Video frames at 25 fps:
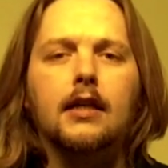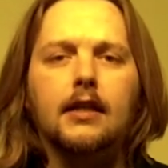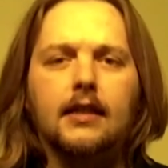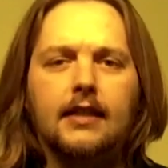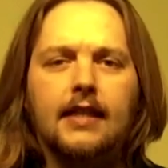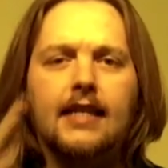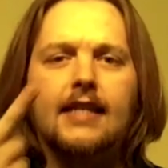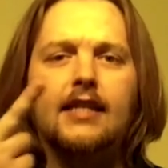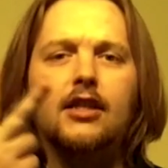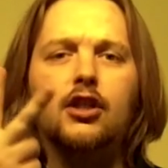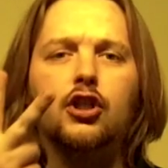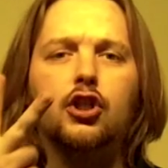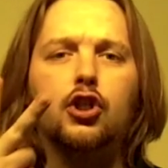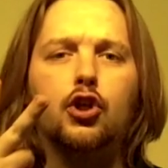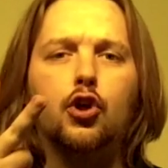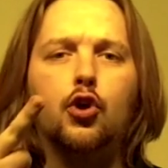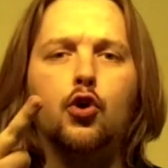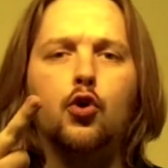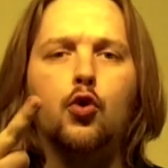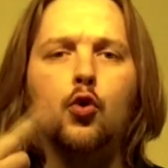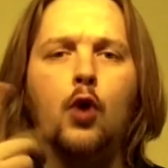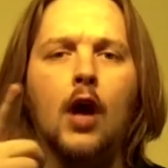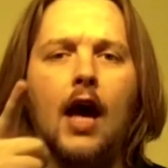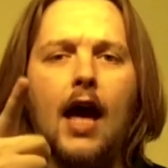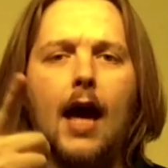Season
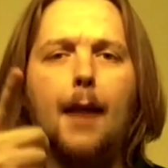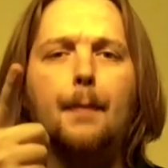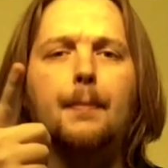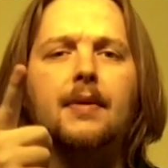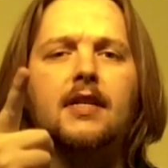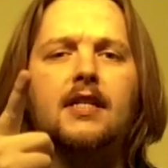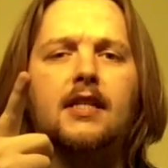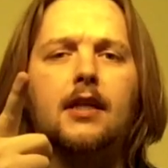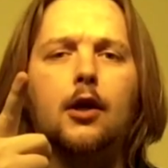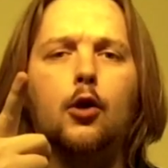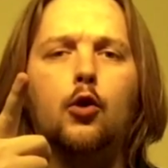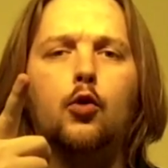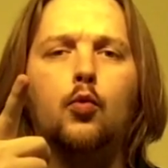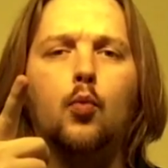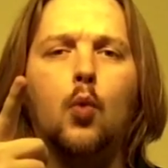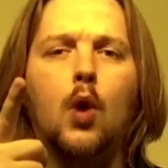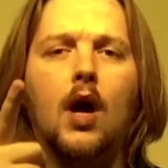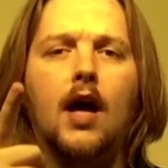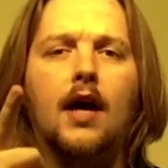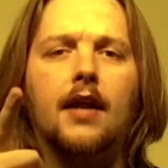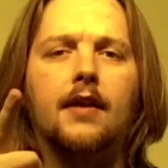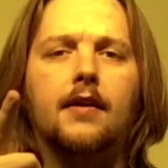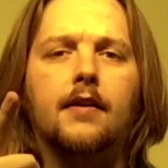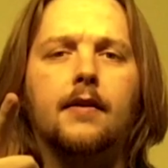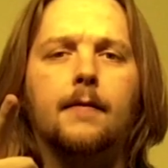2, episode
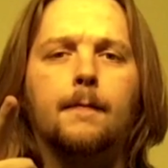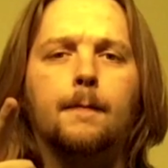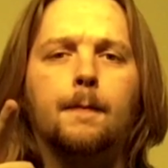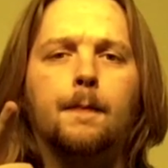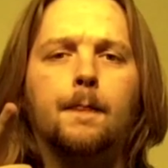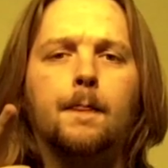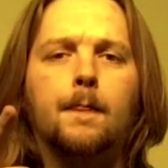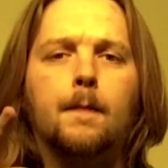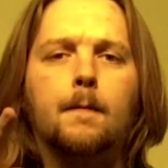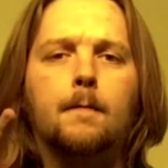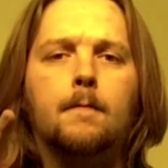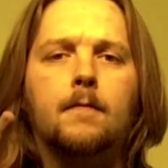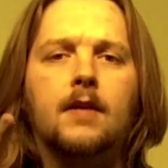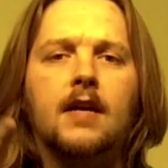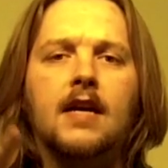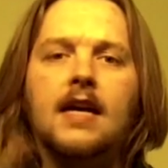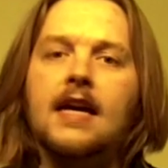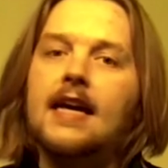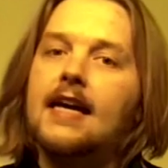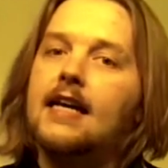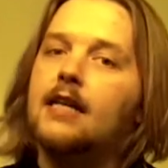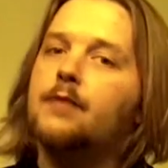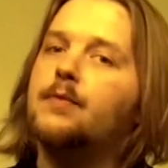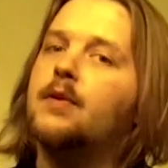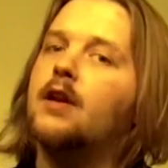1.
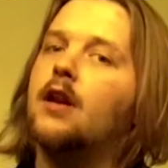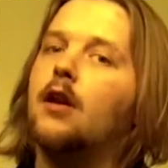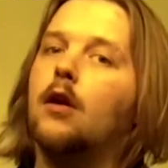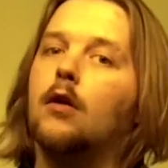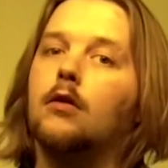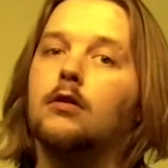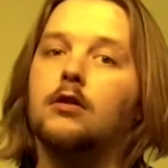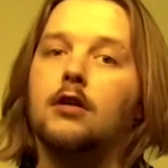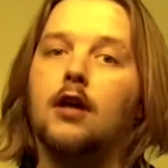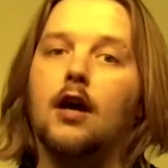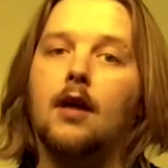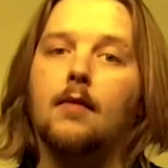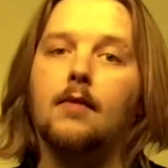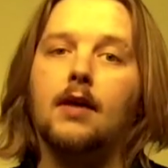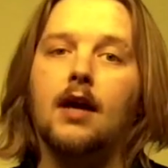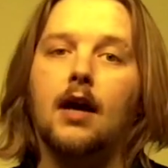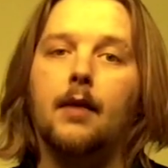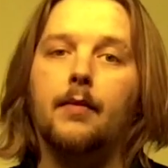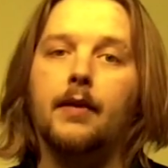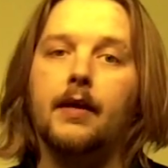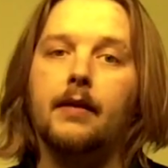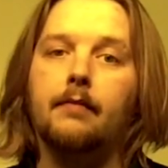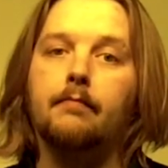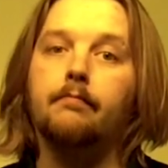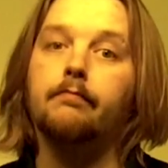It's been a long time
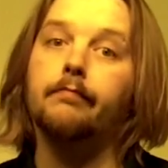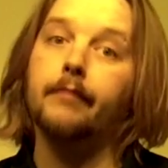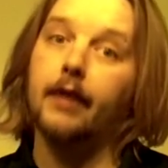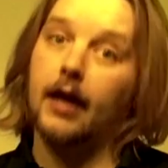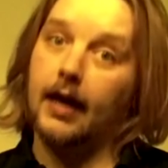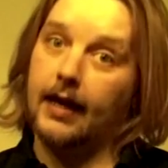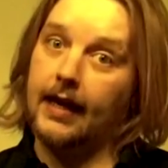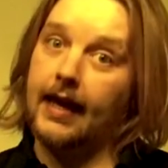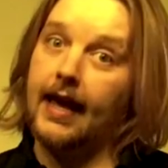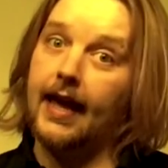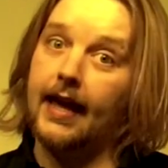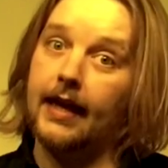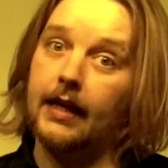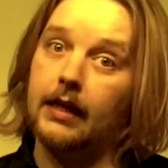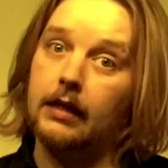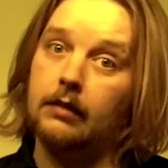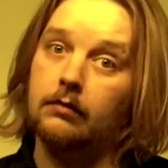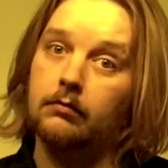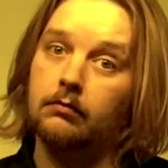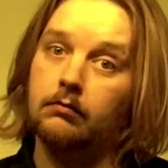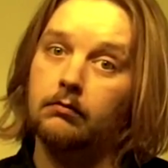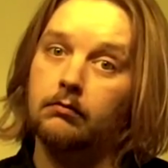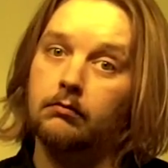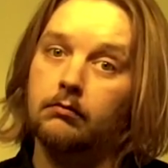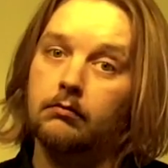coming, again,
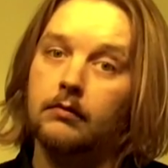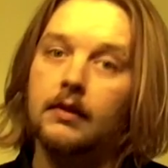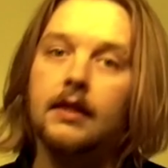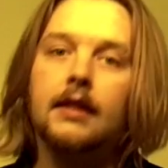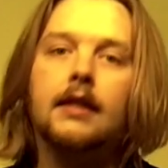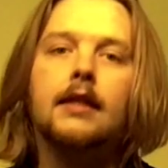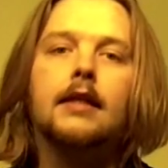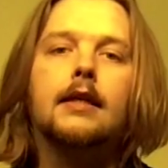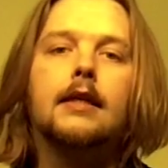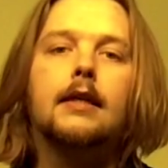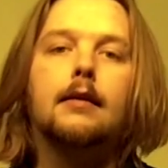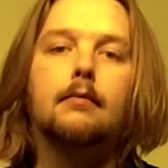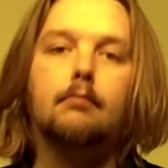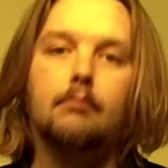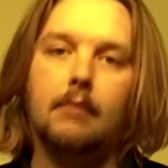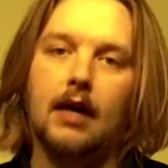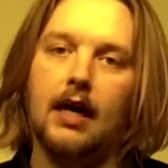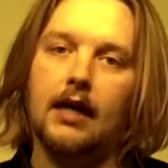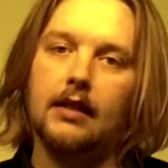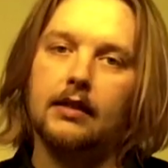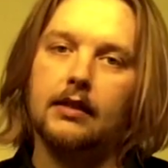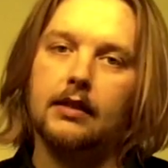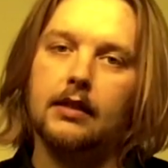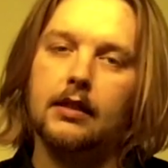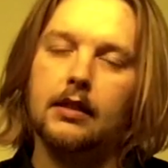
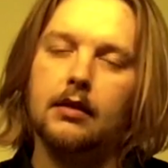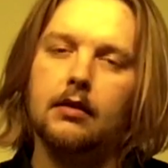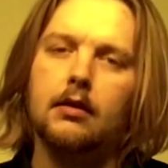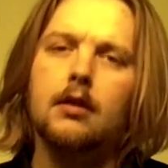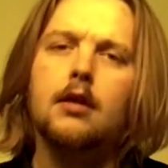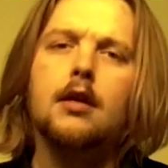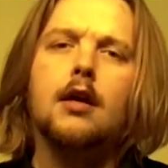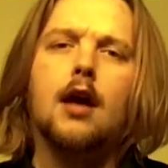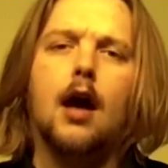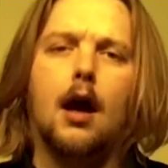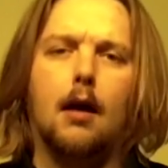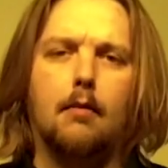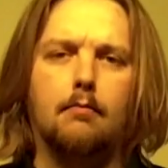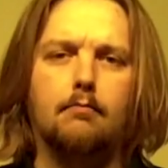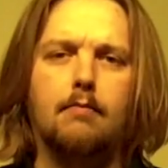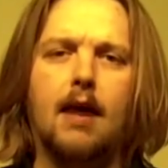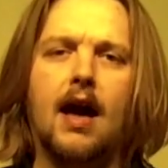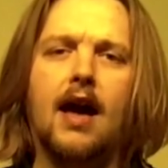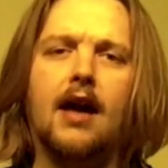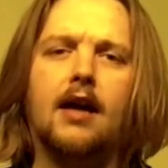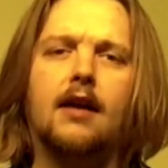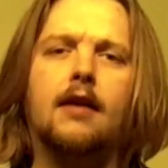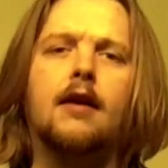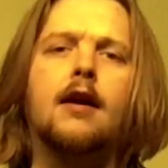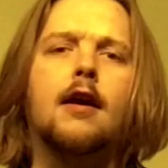but I'm
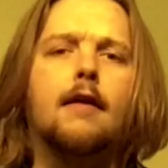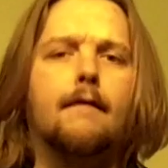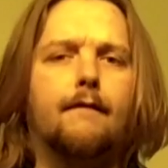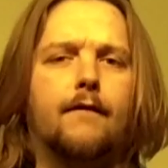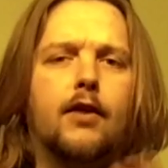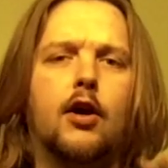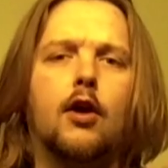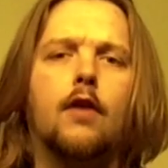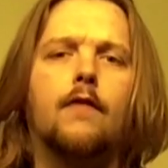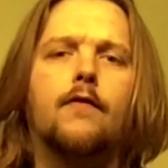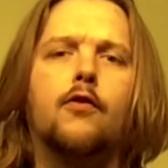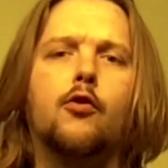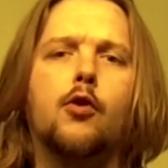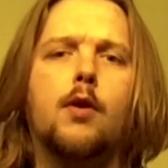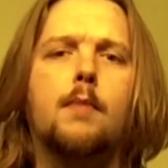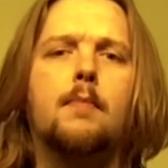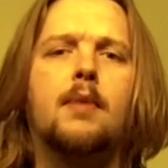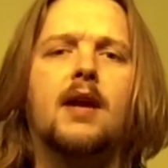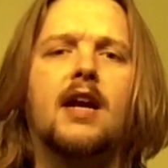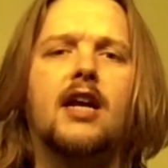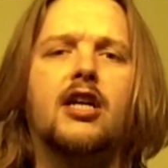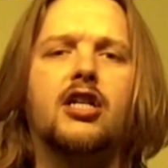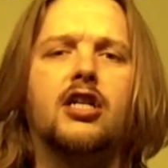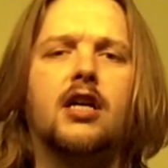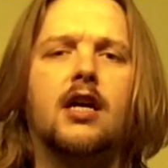back for your viewing
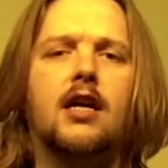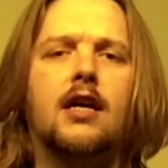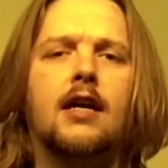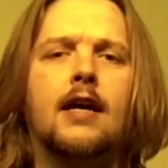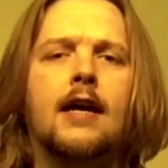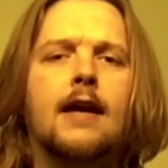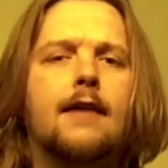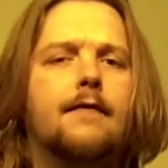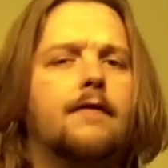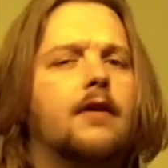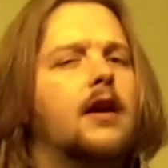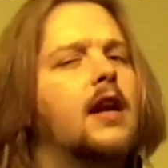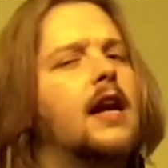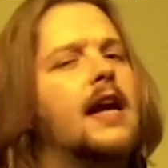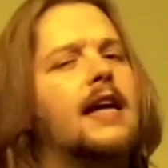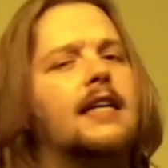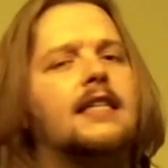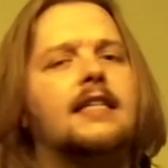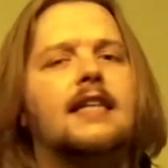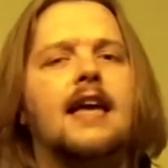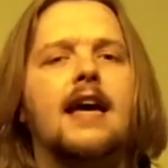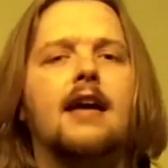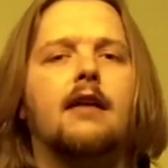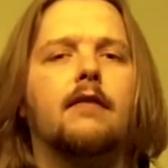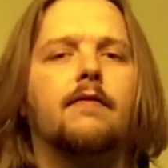pleasure for the
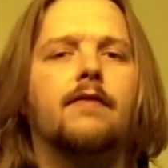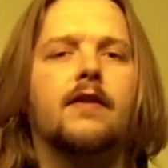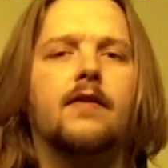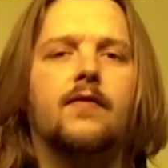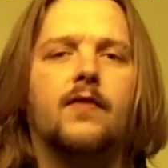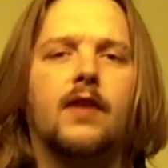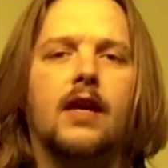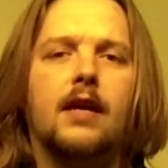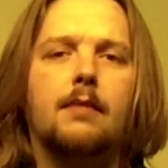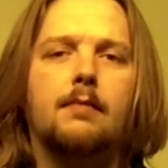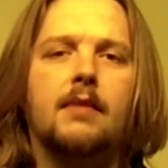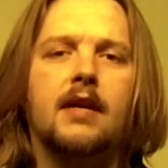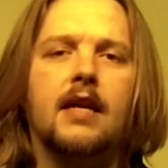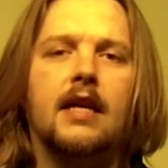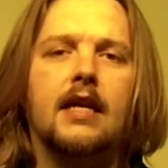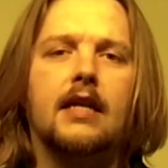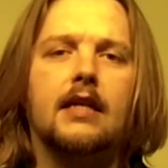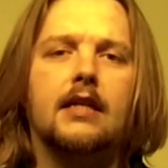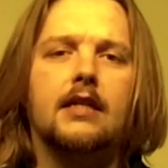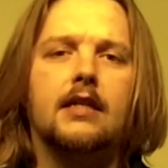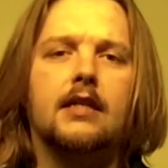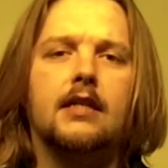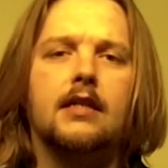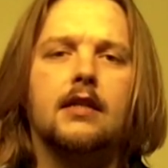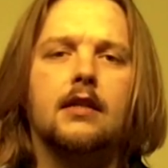next 10 or 15
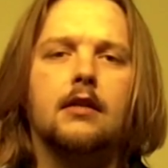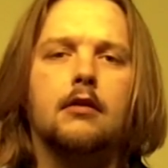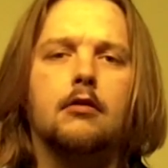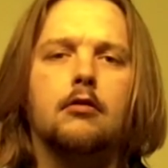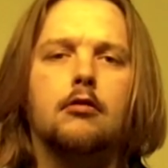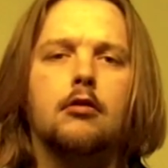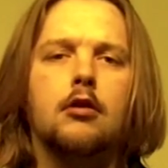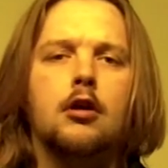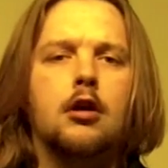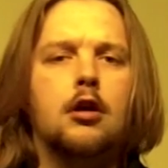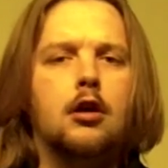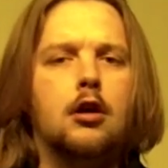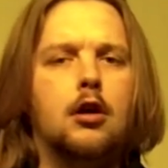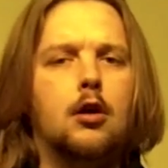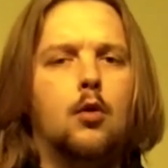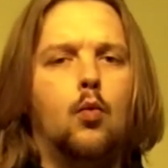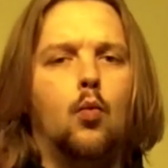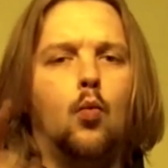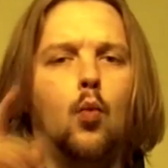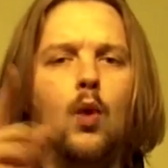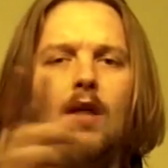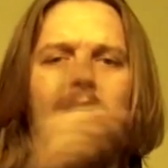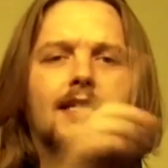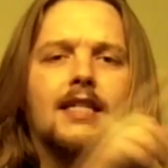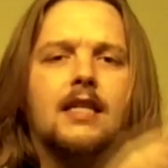minutes,
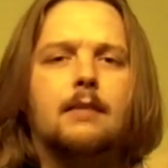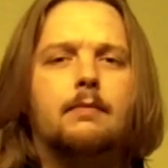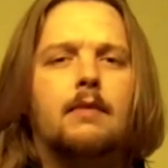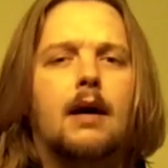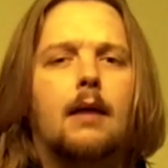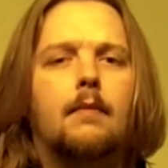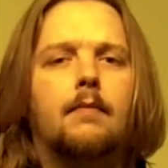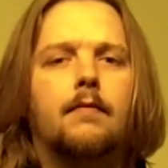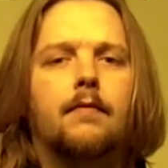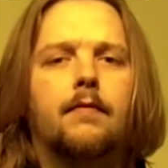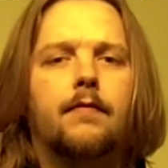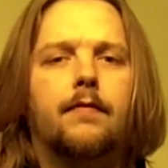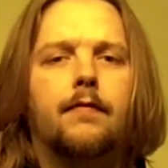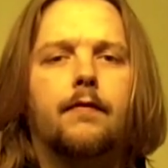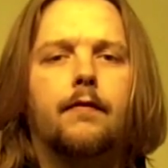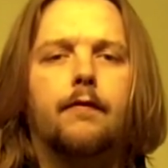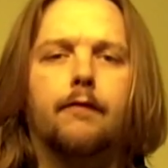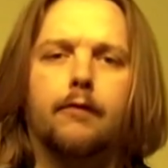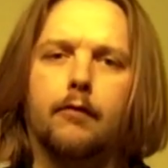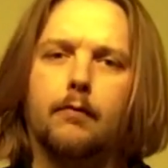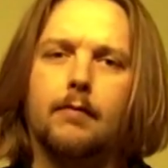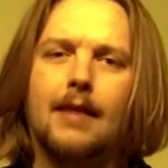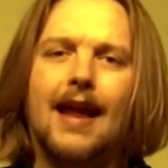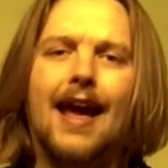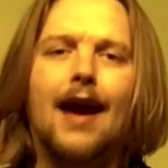once a month
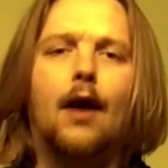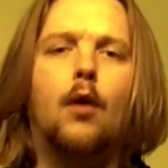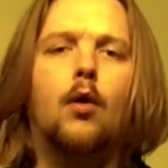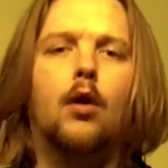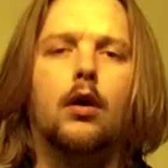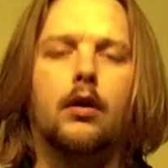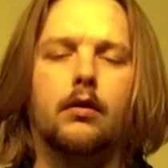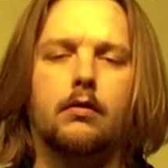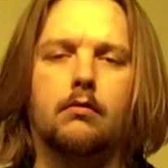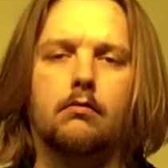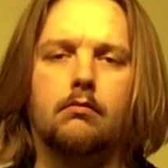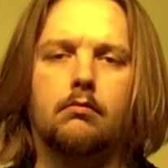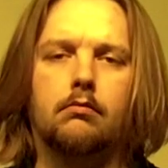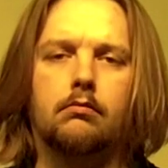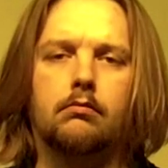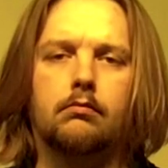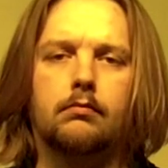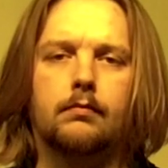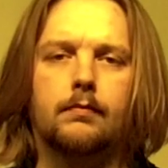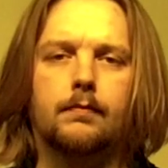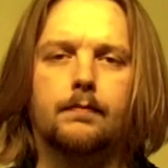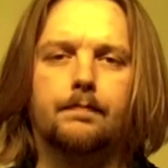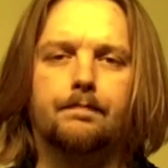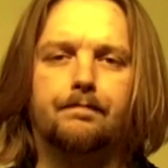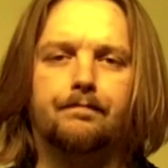from now on.
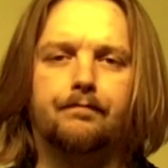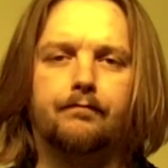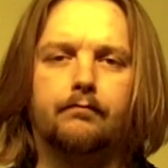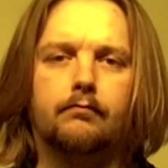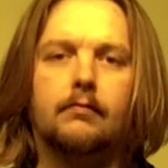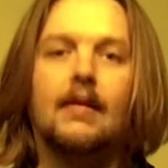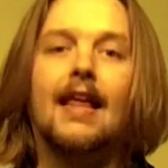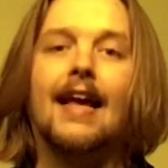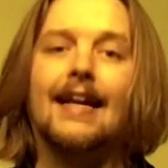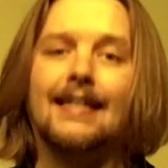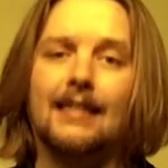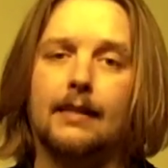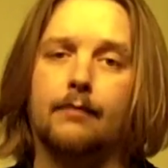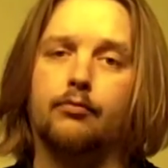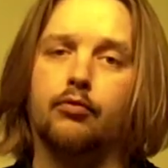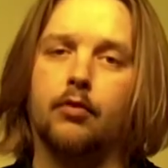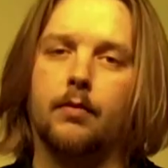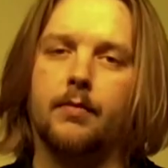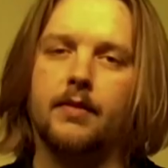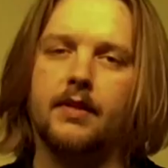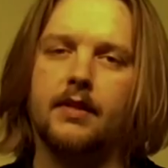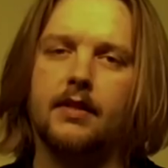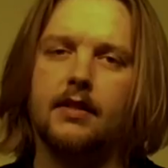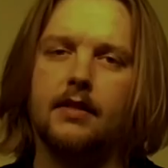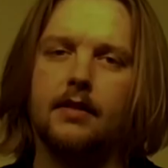That's a
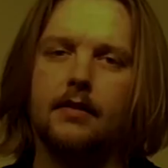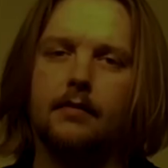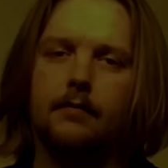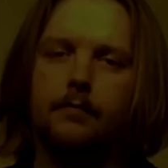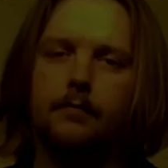promise.